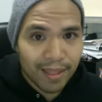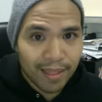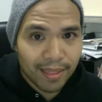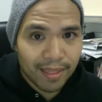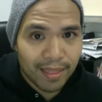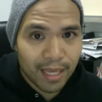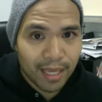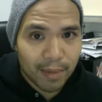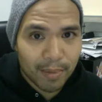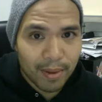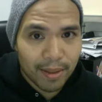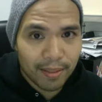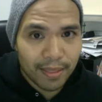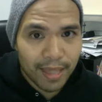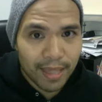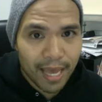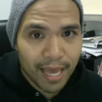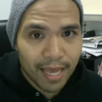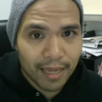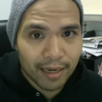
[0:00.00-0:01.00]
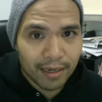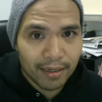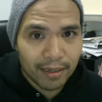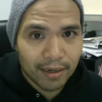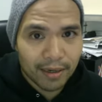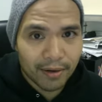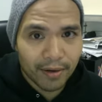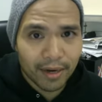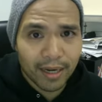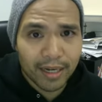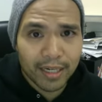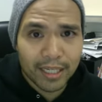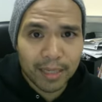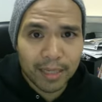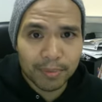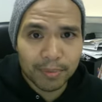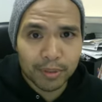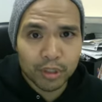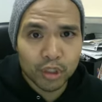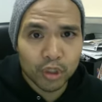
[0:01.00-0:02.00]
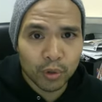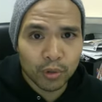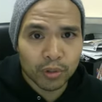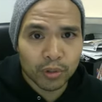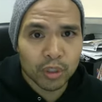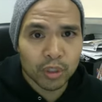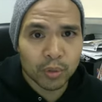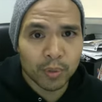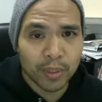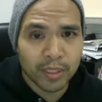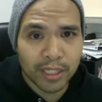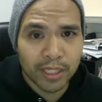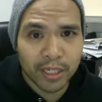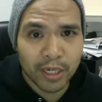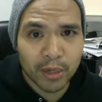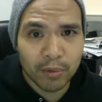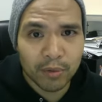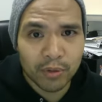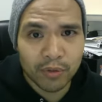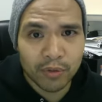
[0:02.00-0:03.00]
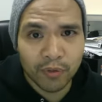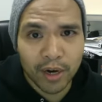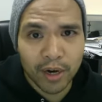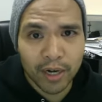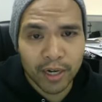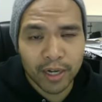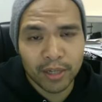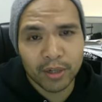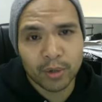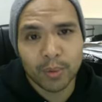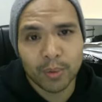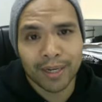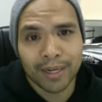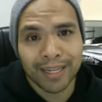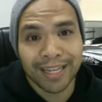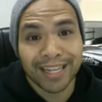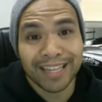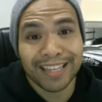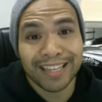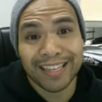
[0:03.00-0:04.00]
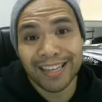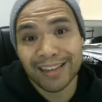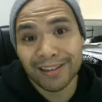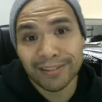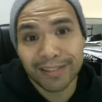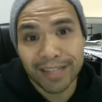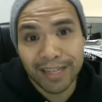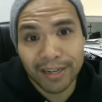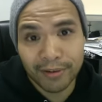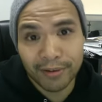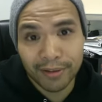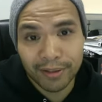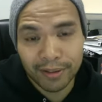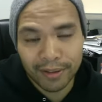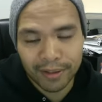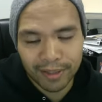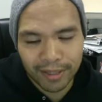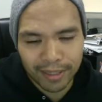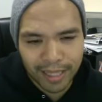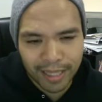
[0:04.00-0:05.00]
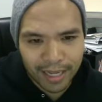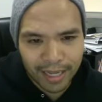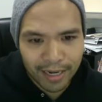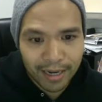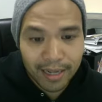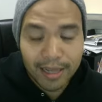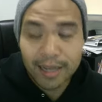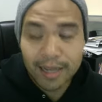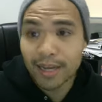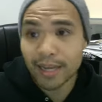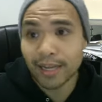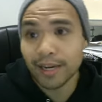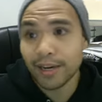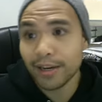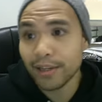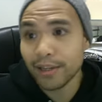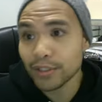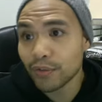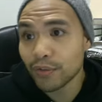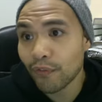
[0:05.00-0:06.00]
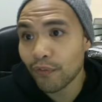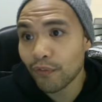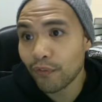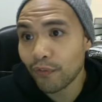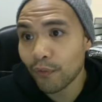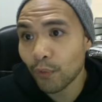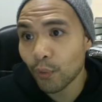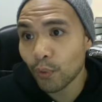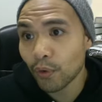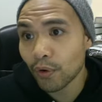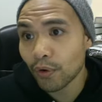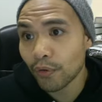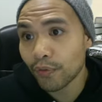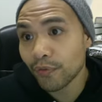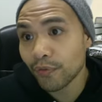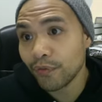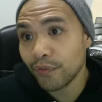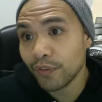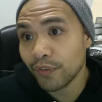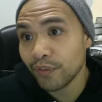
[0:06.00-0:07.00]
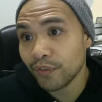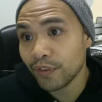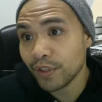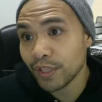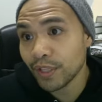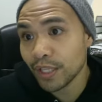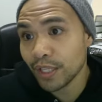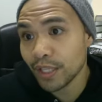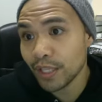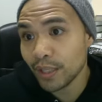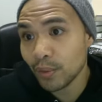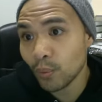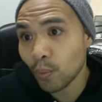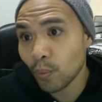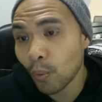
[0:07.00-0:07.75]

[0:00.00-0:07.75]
Think about that. Alright, I'm going to keep this short this week because I know it's Friday and you want to get yelled at or anything like that. And it is 4.51